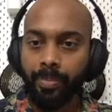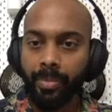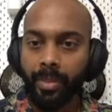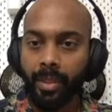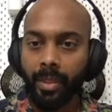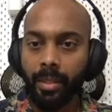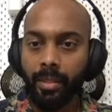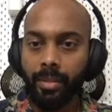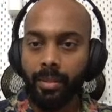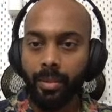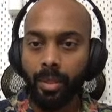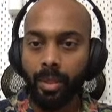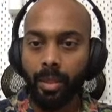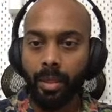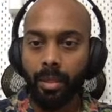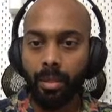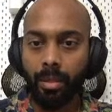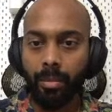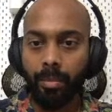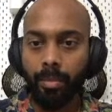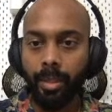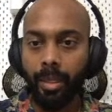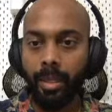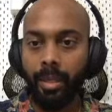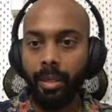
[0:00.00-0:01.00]
This will
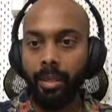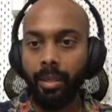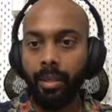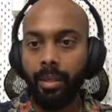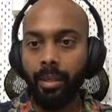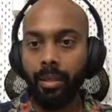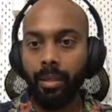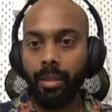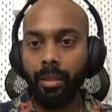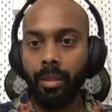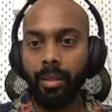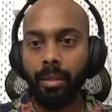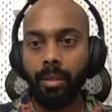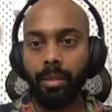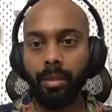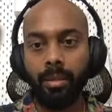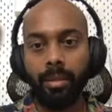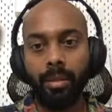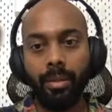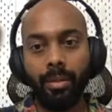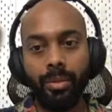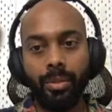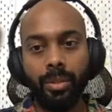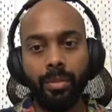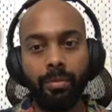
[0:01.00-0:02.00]
not be here.
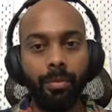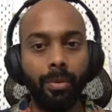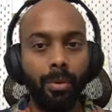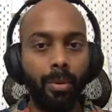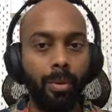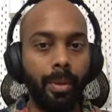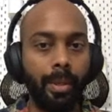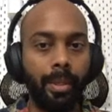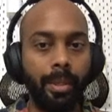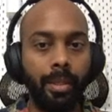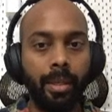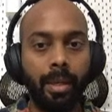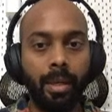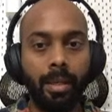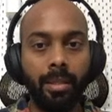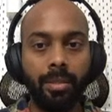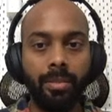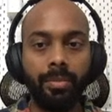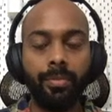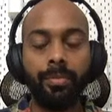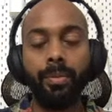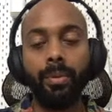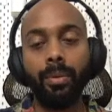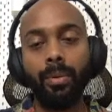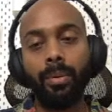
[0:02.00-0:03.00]
User flow and
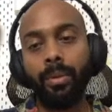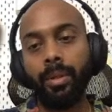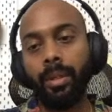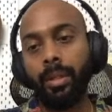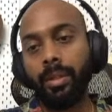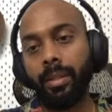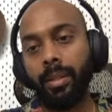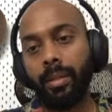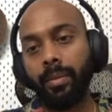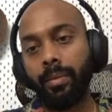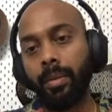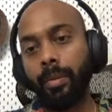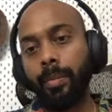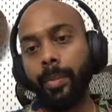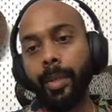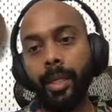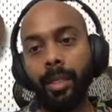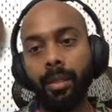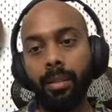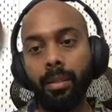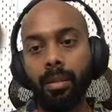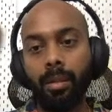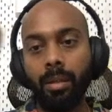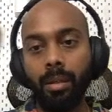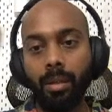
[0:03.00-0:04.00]
task flow, I think, will be
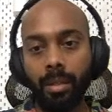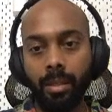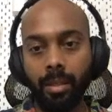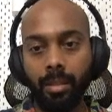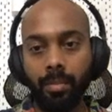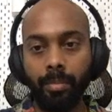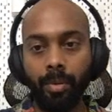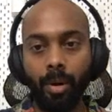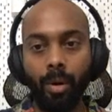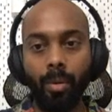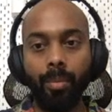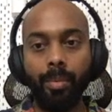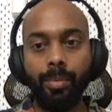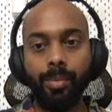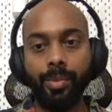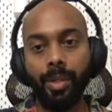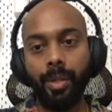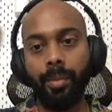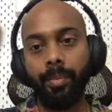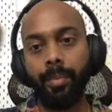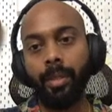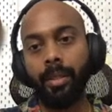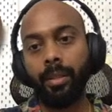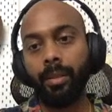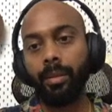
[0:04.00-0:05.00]
in content, problem
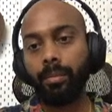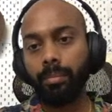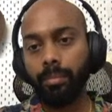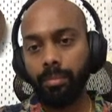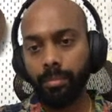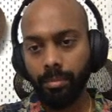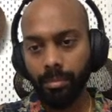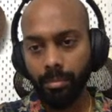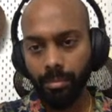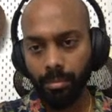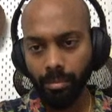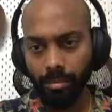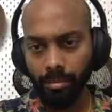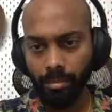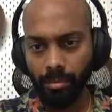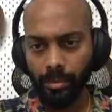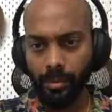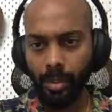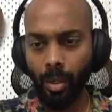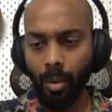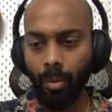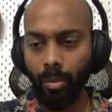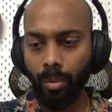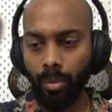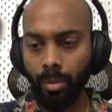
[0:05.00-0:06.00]
statement,
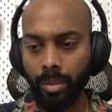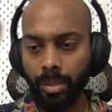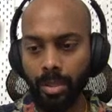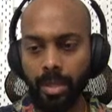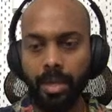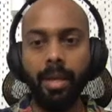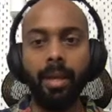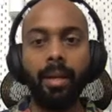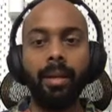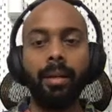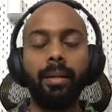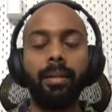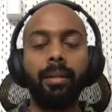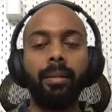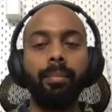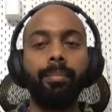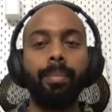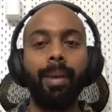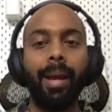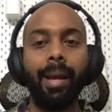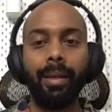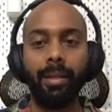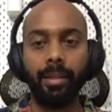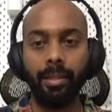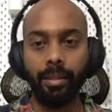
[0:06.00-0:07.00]
goals, direct
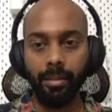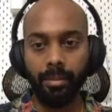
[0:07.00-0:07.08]
impact.